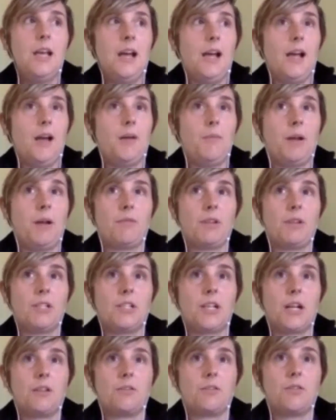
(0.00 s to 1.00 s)
I
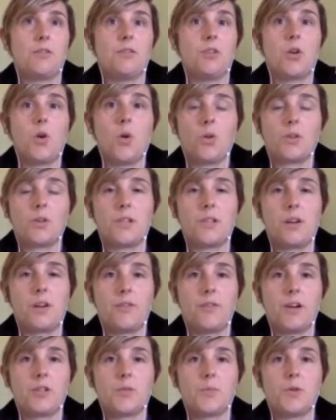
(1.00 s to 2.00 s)
reached out to the Kohler Center
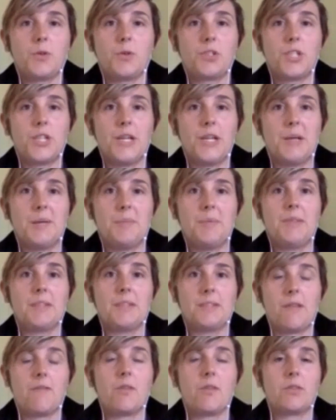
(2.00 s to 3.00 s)
for Entrepreneurship and the
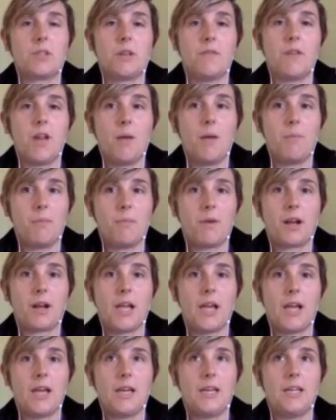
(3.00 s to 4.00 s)
707 Hub at
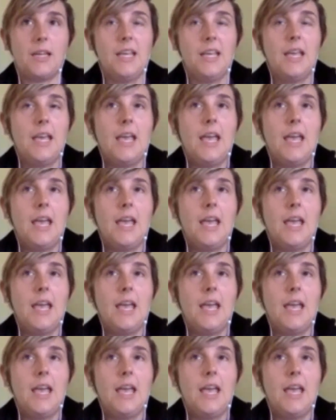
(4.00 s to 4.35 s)
Marquette,